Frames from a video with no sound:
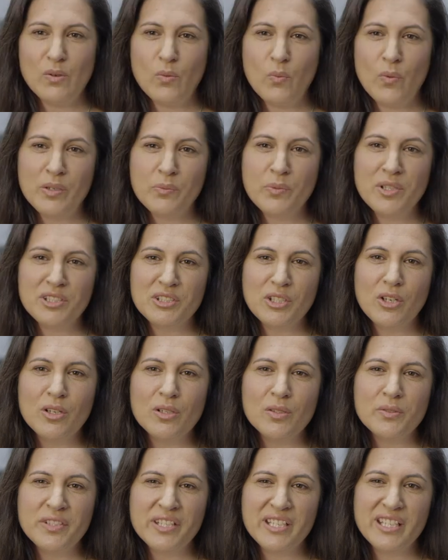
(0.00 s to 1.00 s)
When we're
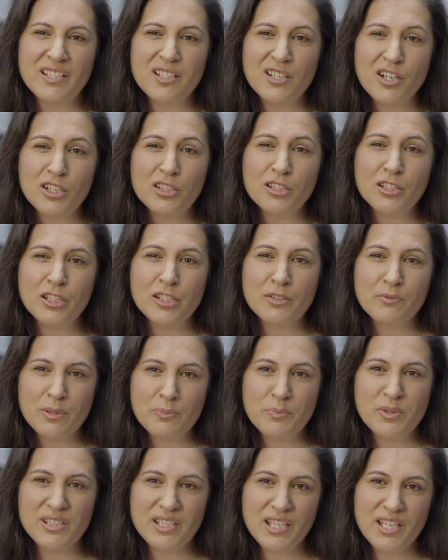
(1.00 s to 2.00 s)
told that our online
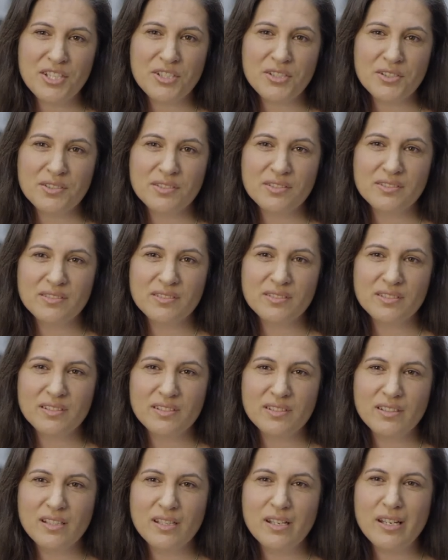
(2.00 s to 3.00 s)
reputation
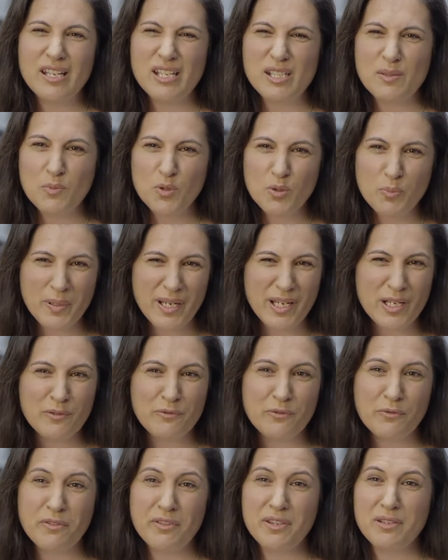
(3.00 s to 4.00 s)
is more
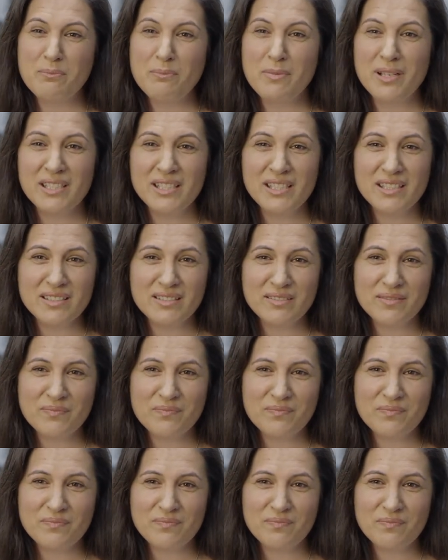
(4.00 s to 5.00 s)
powerful than money,
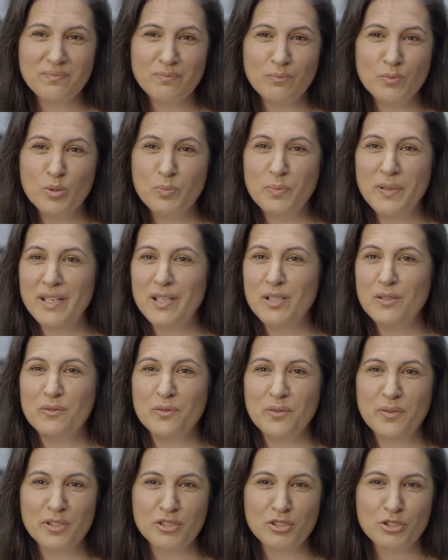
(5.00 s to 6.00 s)
more
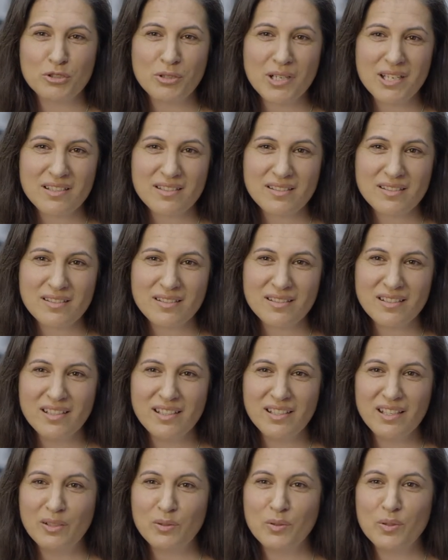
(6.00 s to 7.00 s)
powerful than trust,
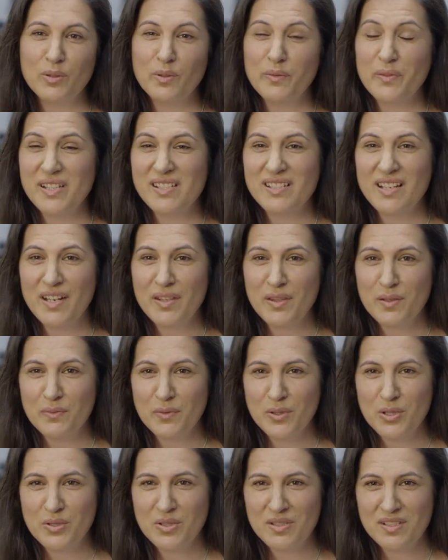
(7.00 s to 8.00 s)
and all of these other
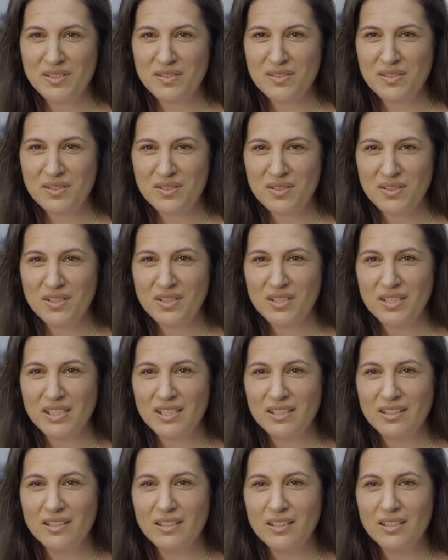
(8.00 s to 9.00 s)
virtues in
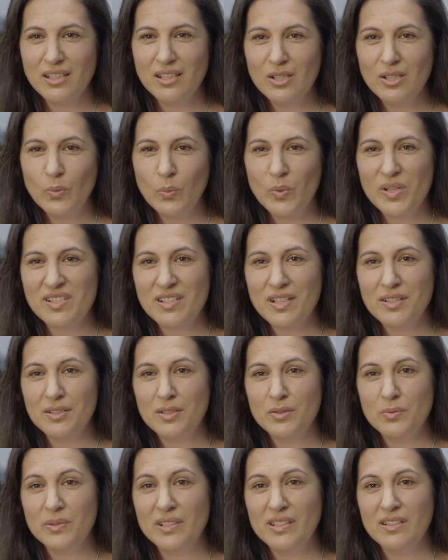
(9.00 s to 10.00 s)
society, we start
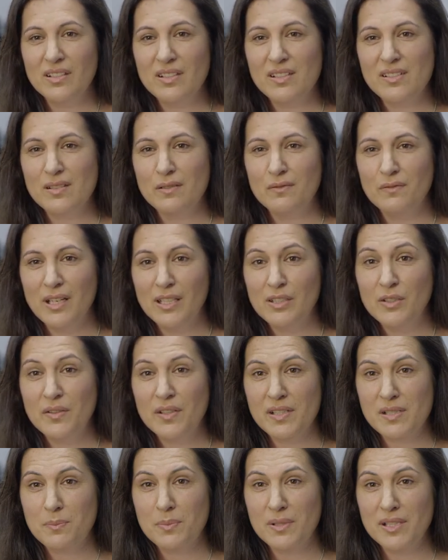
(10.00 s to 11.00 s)
to realize the value
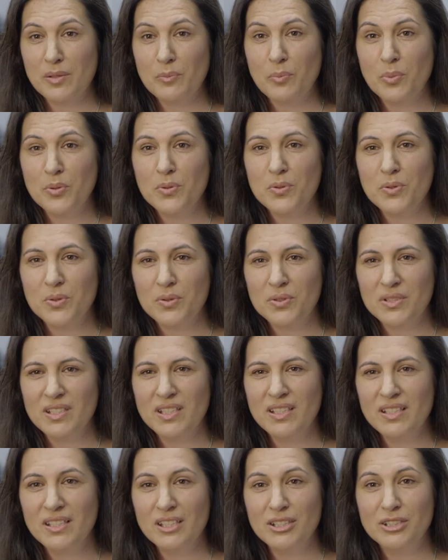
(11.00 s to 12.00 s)
that's being poured
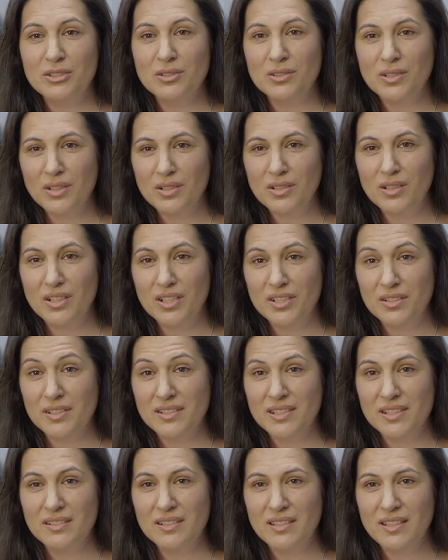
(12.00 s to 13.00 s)
into online
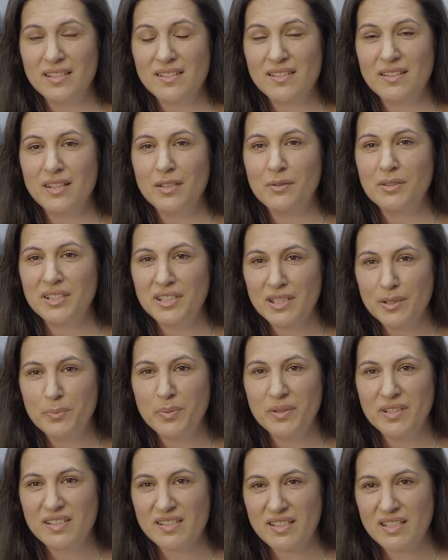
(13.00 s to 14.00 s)
identities. There are
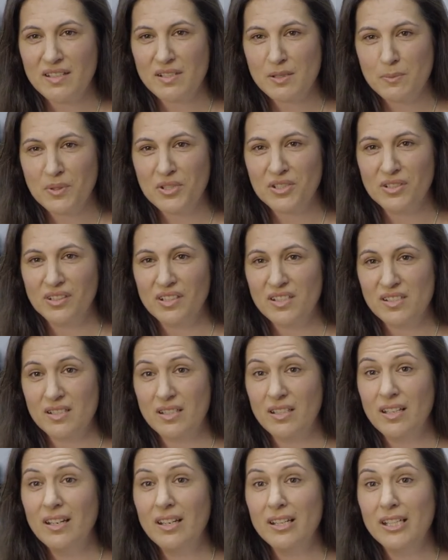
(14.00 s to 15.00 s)
companies now
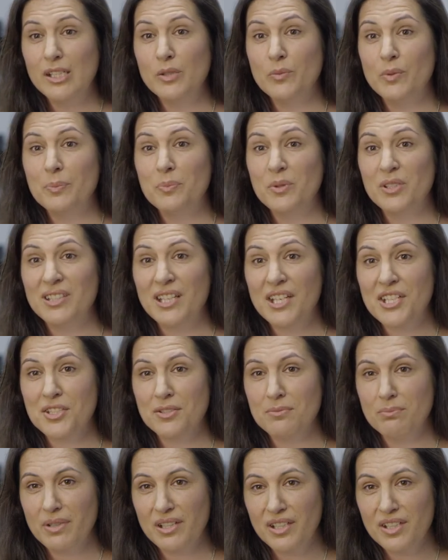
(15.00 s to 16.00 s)
specializing in
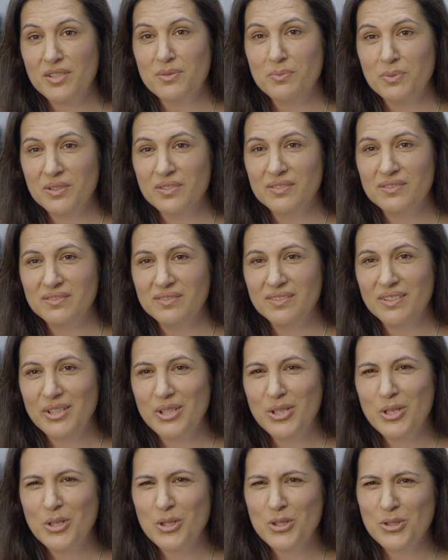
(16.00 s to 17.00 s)
reputation management.
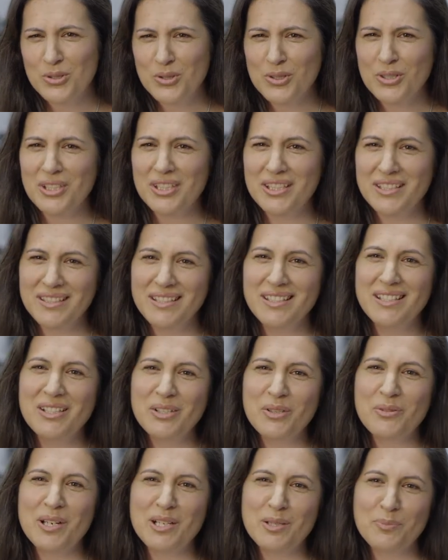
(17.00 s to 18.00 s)
Should I
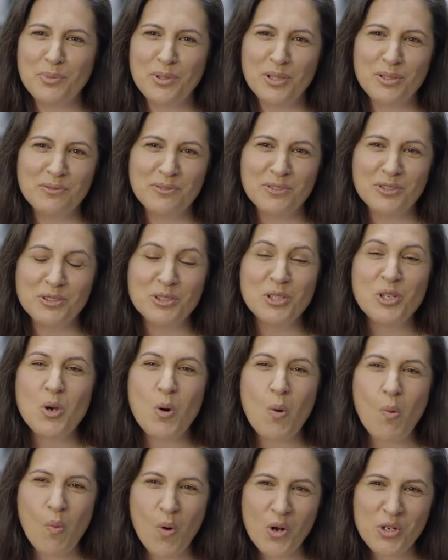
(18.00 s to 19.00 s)
create a profile?
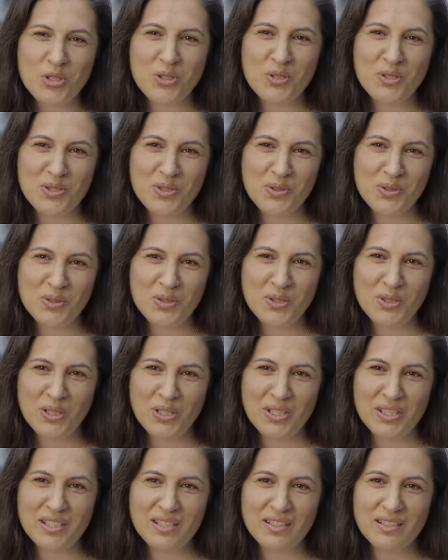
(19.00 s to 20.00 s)
What should it look
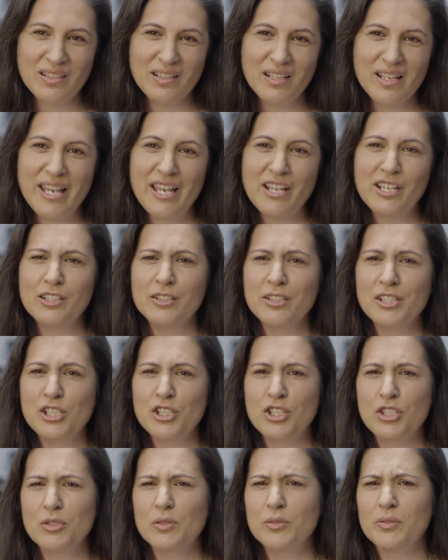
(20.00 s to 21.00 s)
like? How can I
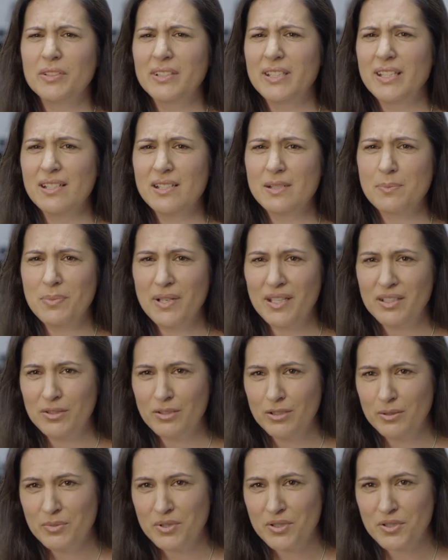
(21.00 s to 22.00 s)
ensure against bad
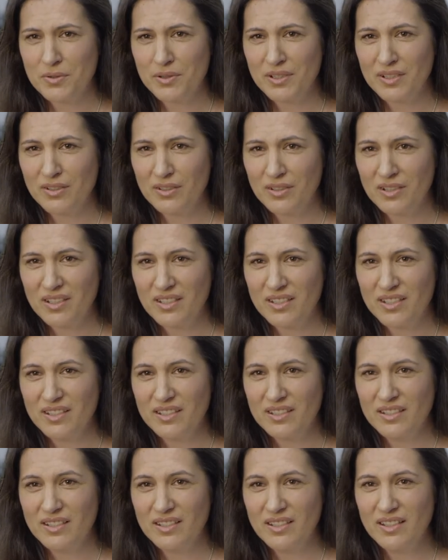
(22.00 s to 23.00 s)
commentary
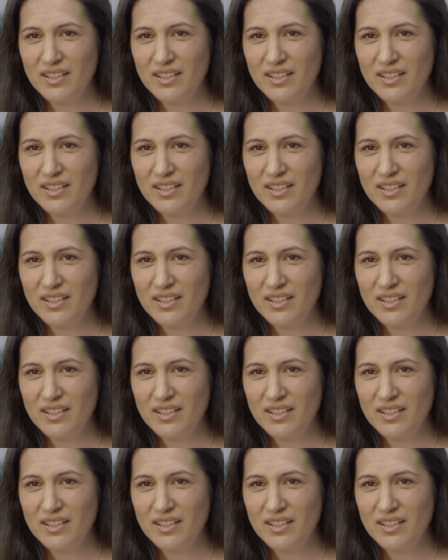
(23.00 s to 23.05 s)
online?